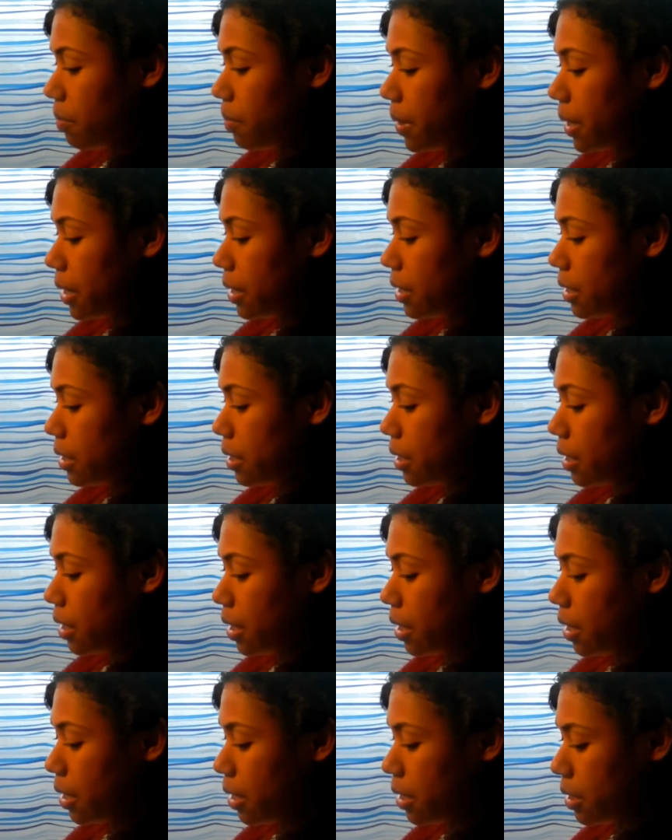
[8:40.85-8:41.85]
bit,
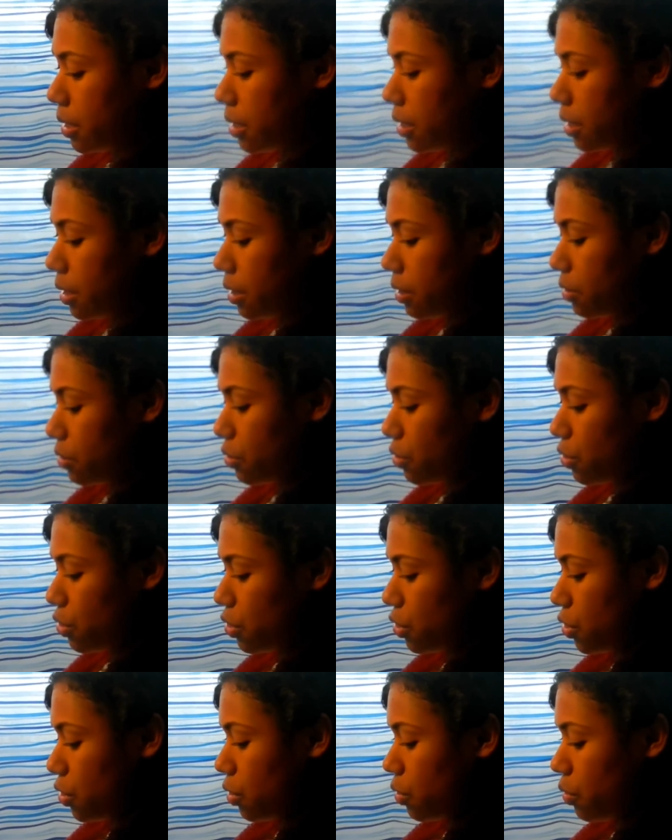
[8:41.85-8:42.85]
and I'll
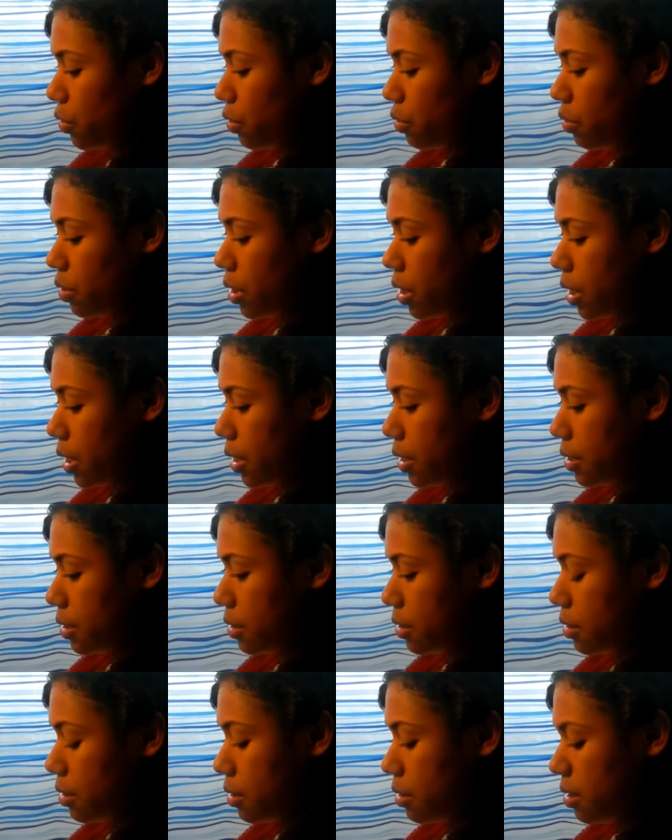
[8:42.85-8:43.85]
just show you guys.